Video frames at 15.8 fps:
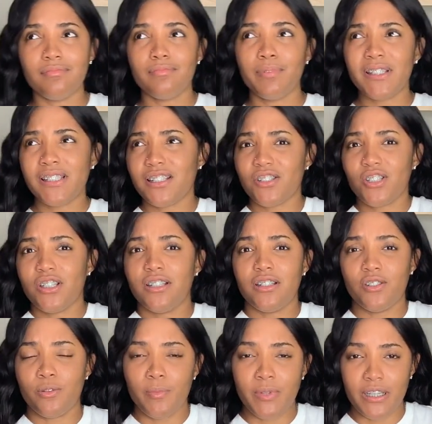piece of chicken at
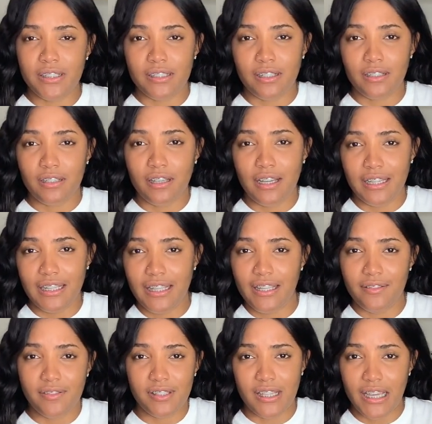Jamaica or
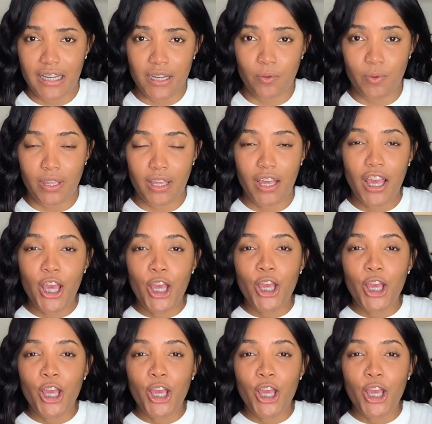KFC anyway,